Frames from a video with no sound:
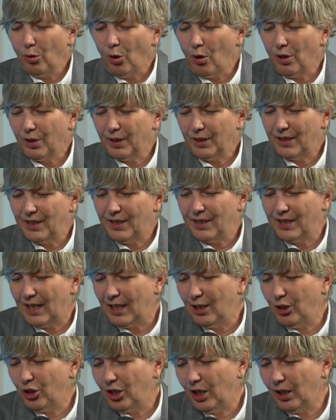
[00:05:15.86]

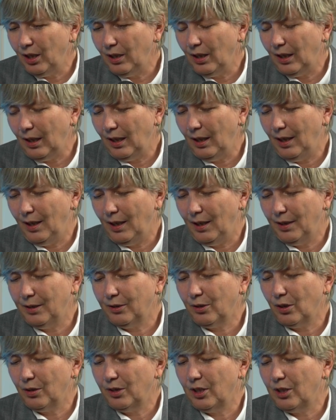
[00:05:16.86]
organization
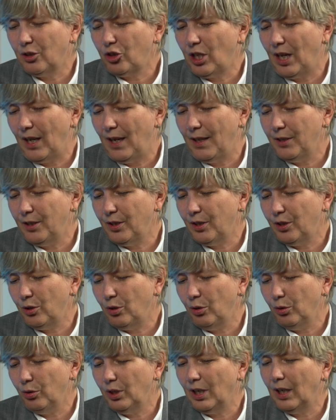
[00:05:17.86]
and got the chance
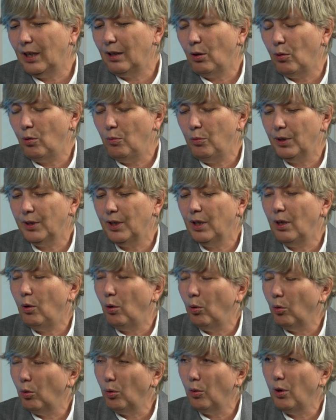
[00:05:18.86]
to take over the
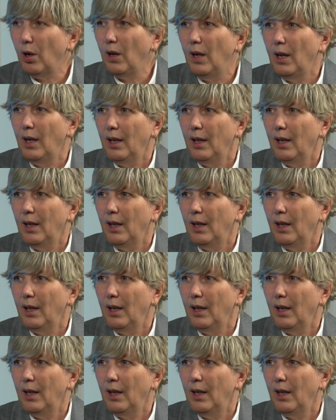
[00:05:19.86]
whole